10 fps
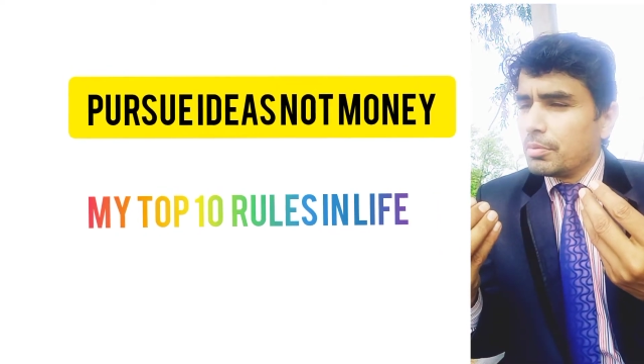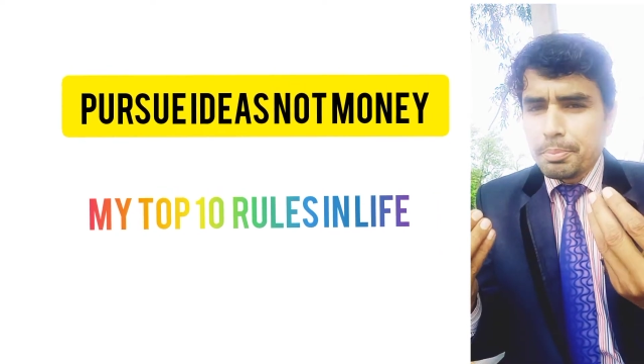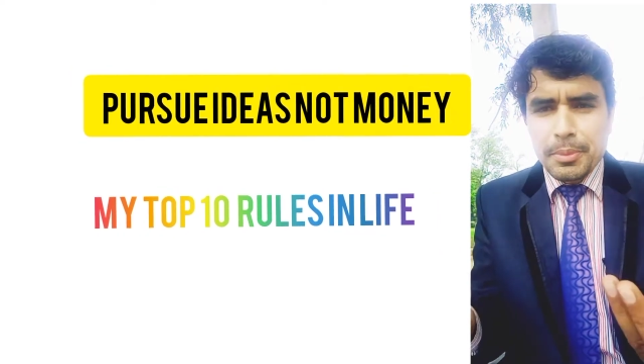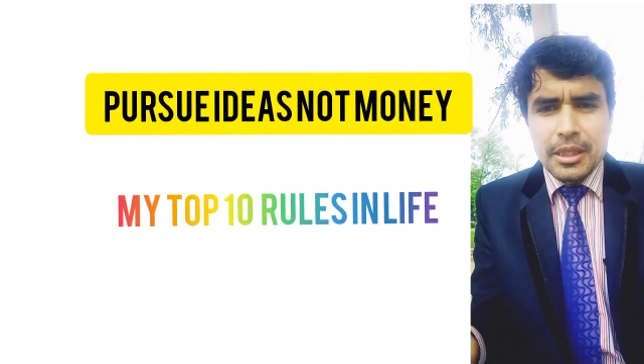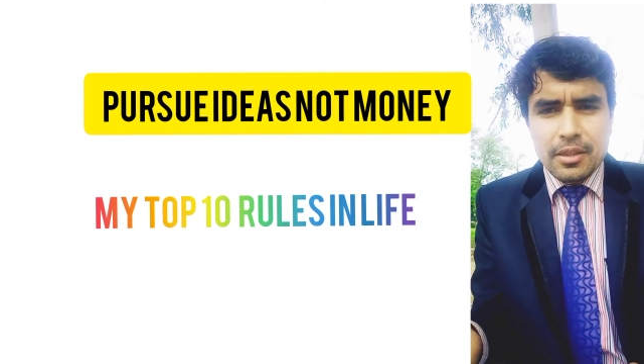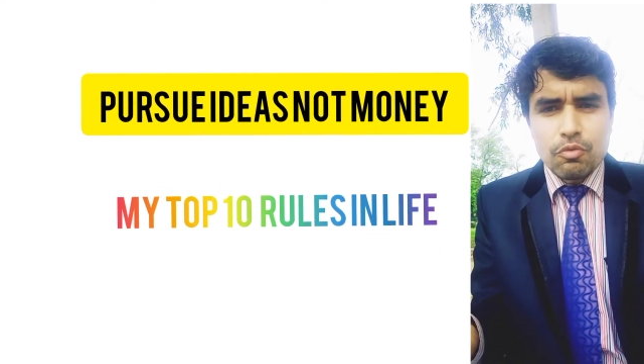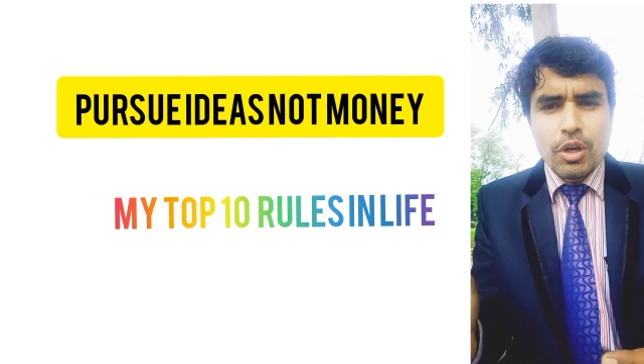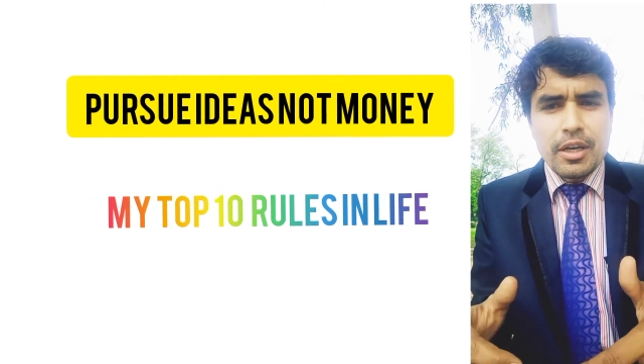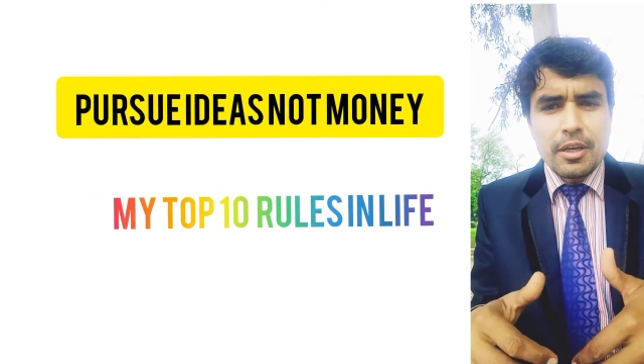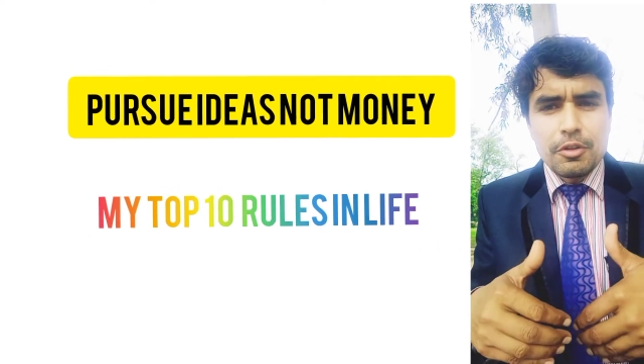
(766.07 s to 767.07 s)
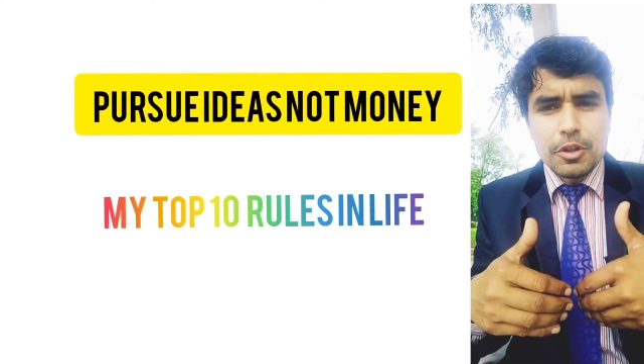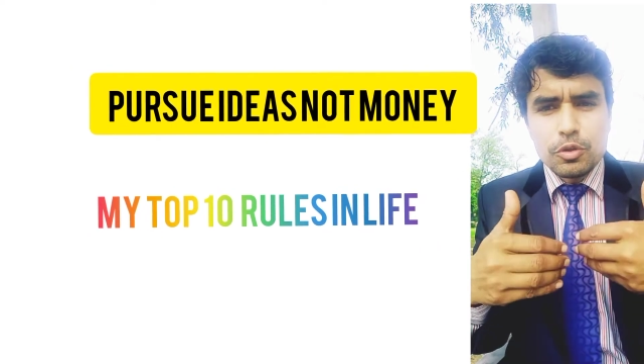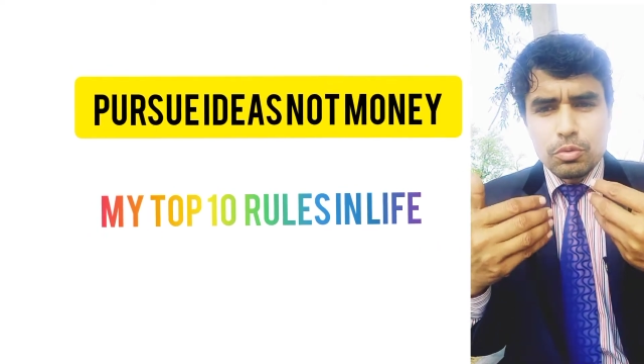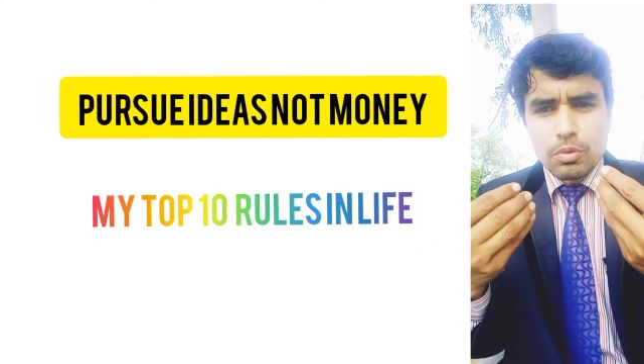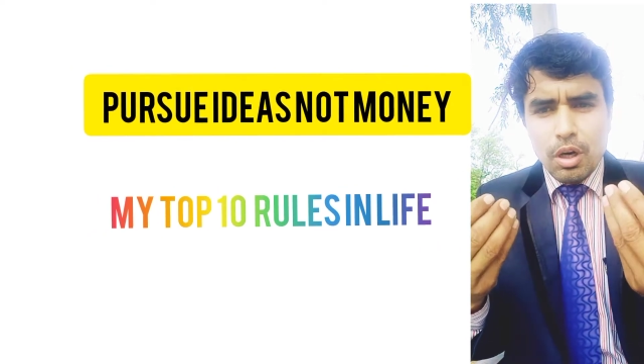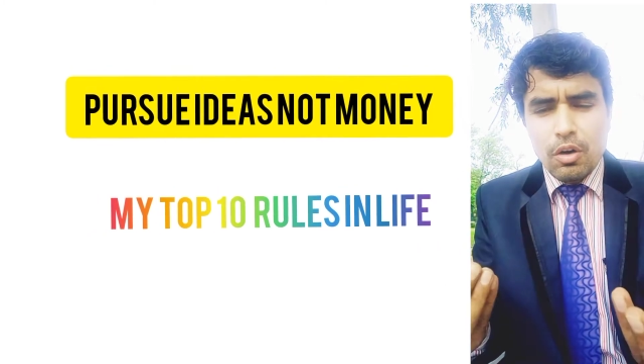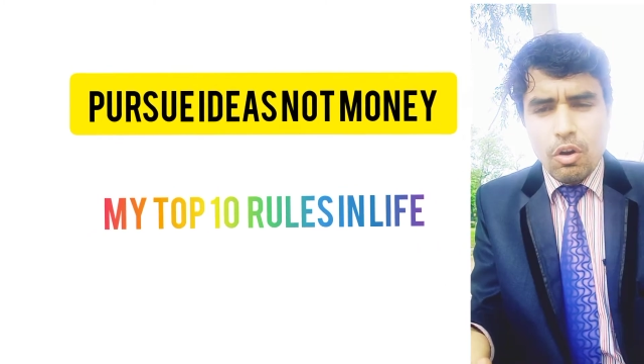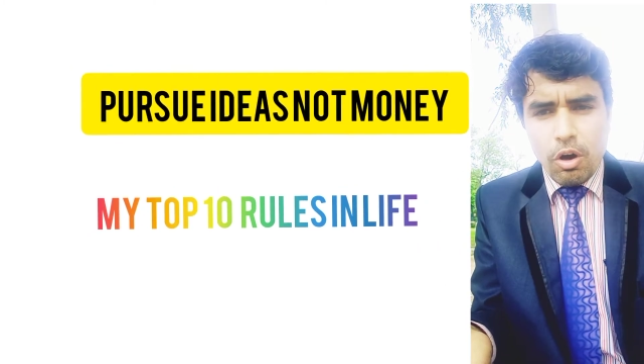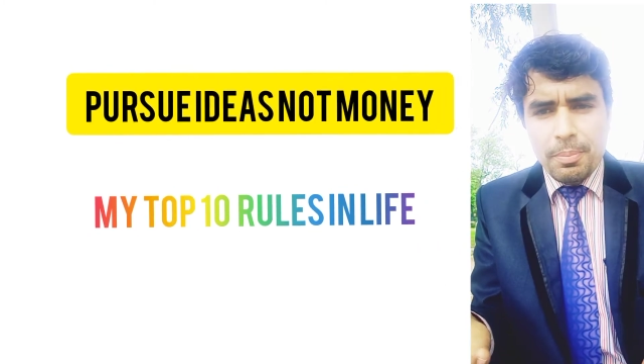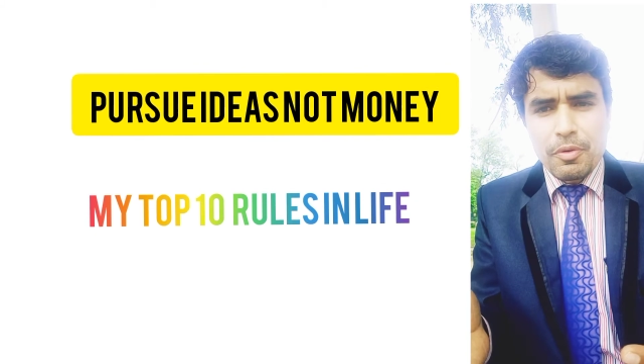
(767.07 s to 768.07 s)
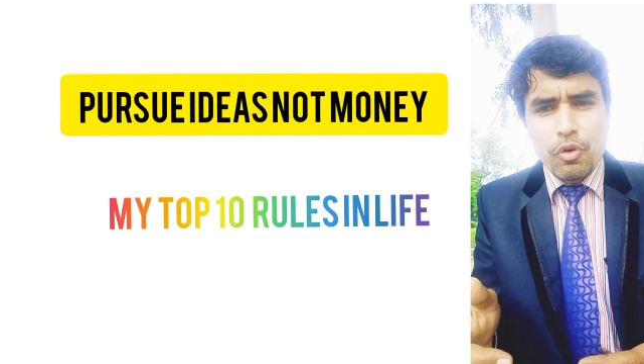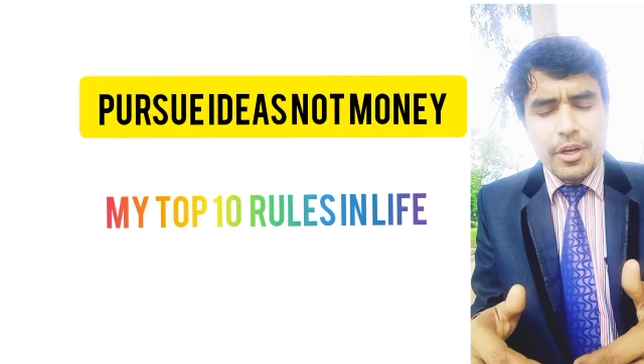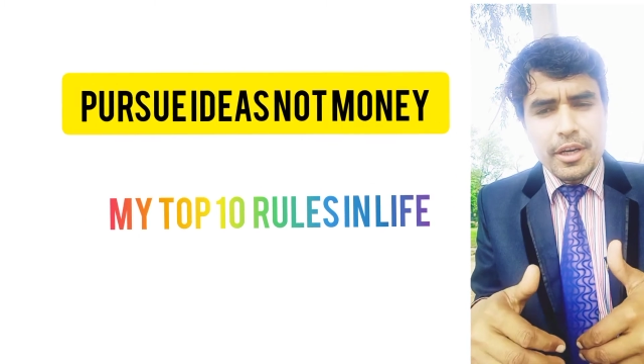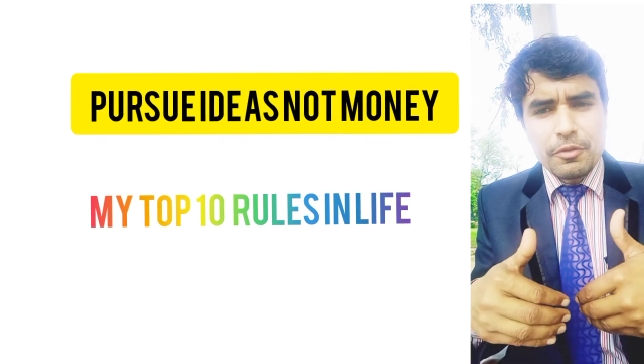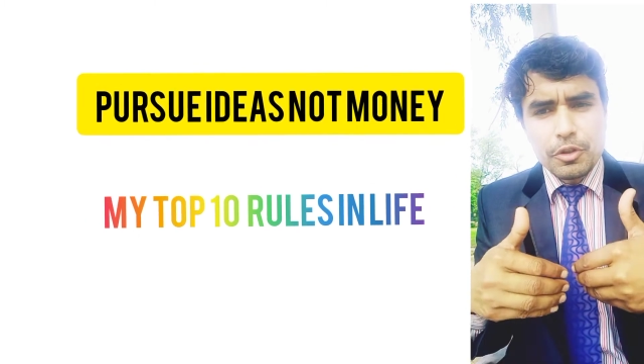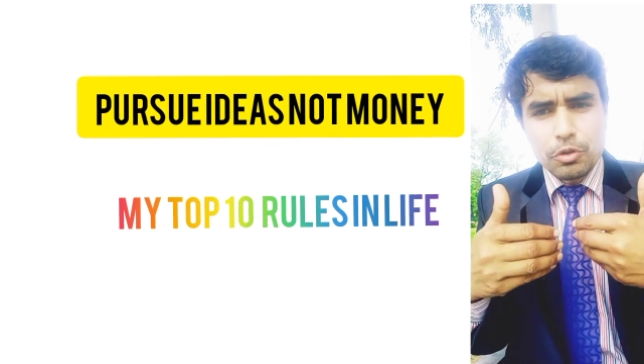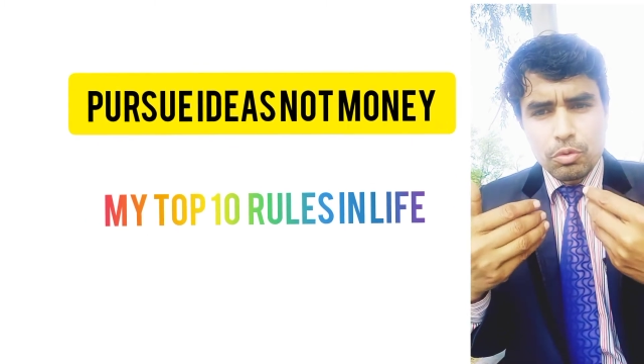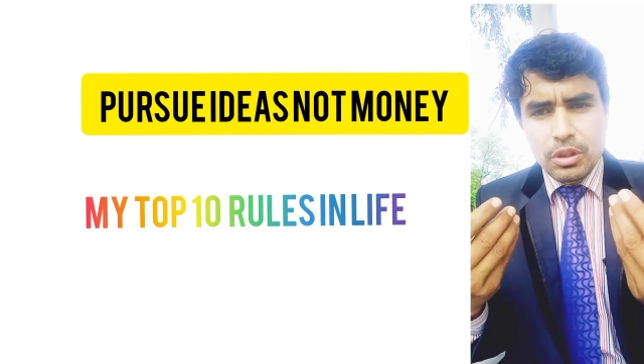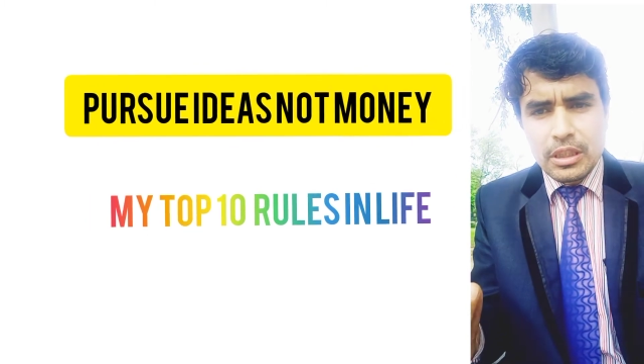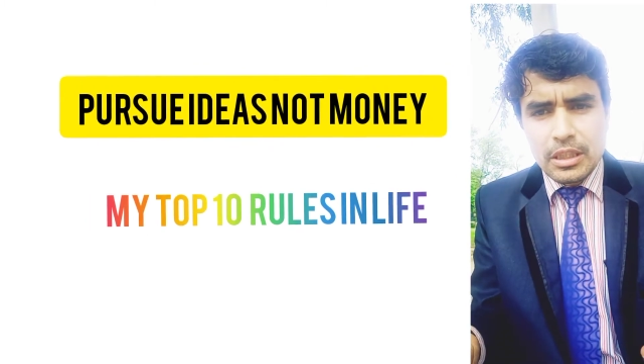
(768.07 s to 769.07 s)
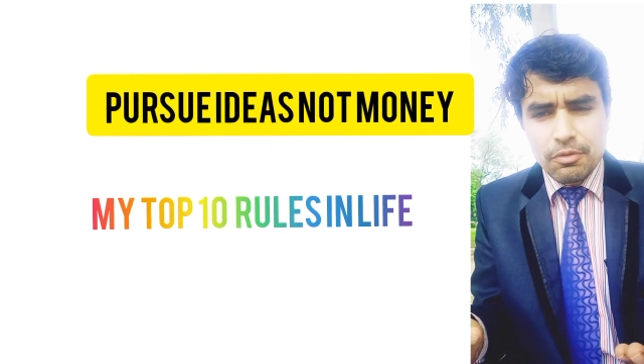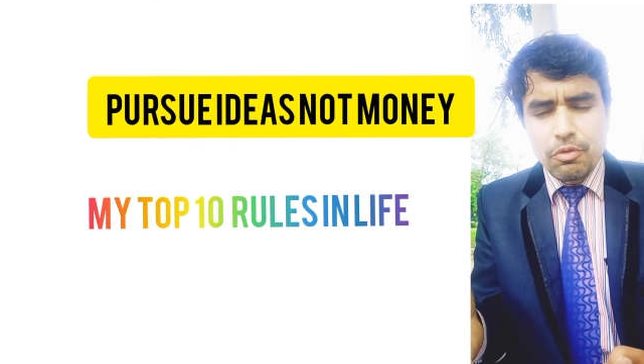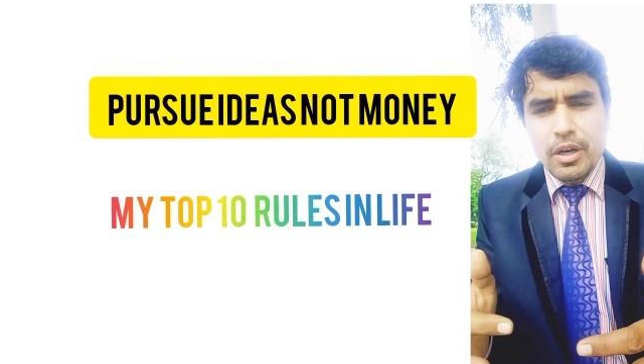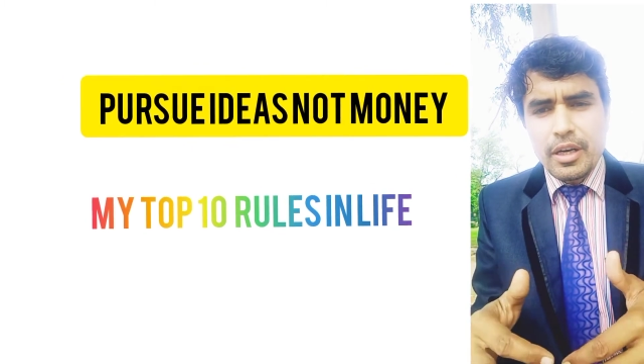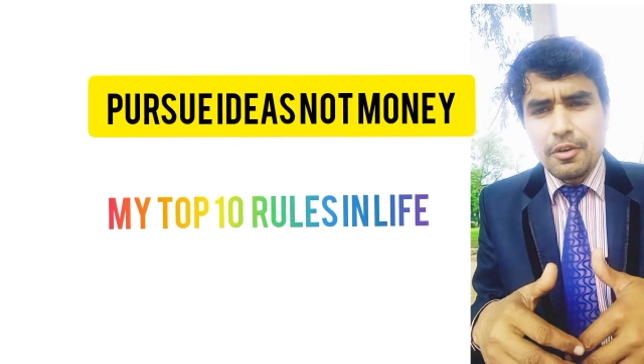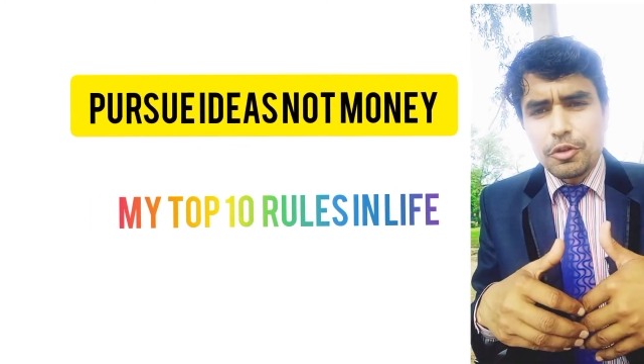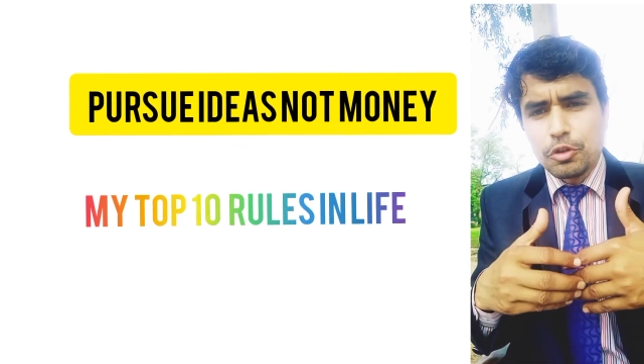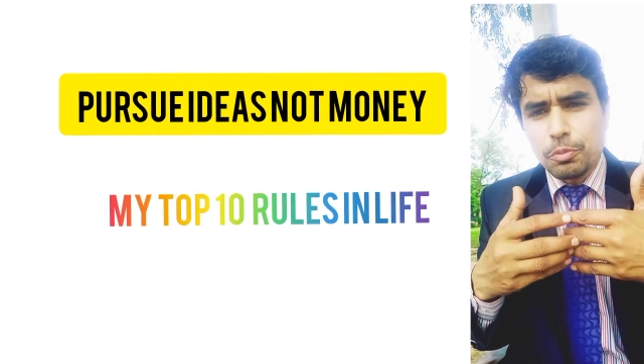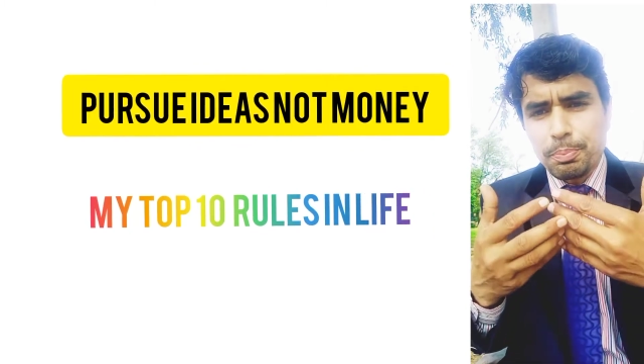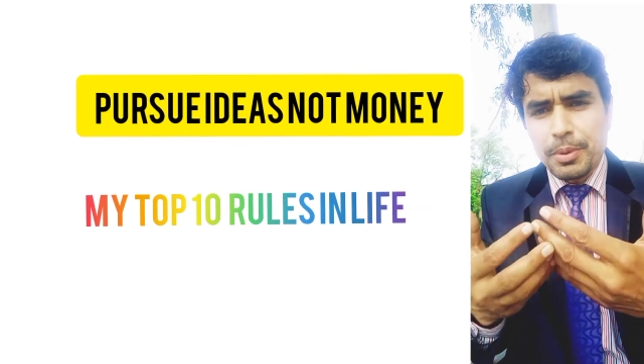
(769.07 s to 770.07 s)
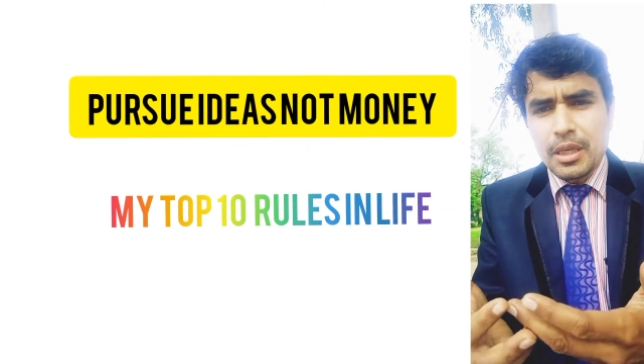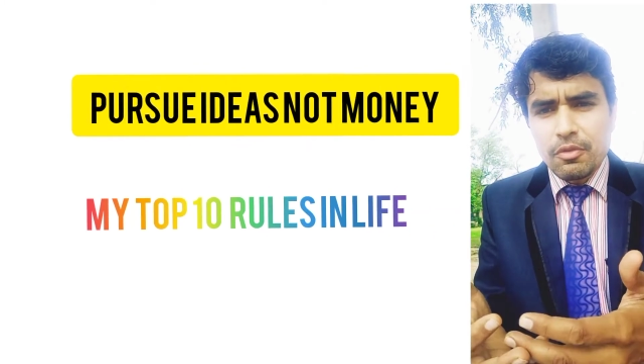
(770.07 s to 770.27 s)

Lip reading: meet, whatever you adopt, whatever you leave, whatever you pick,